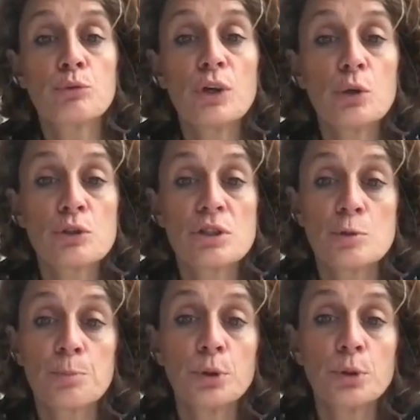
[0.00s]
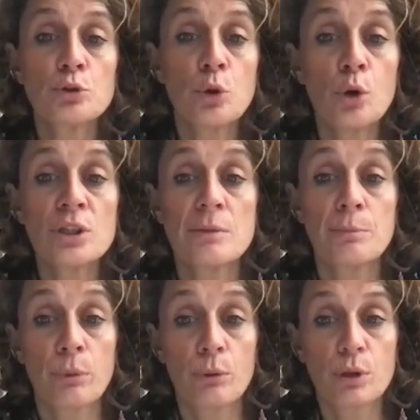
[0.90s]
any other country should
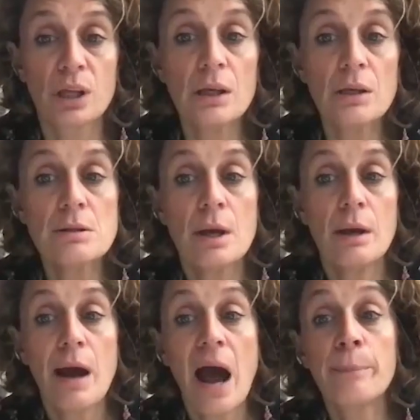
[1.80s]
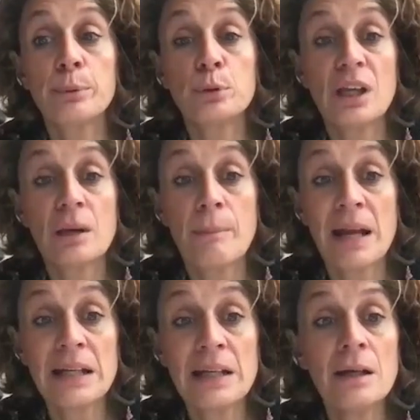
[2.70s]
not be returned to the first countries of
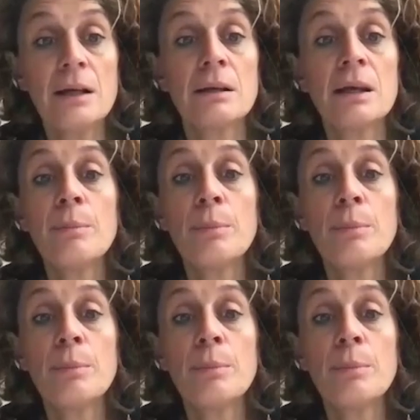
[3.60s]
reception.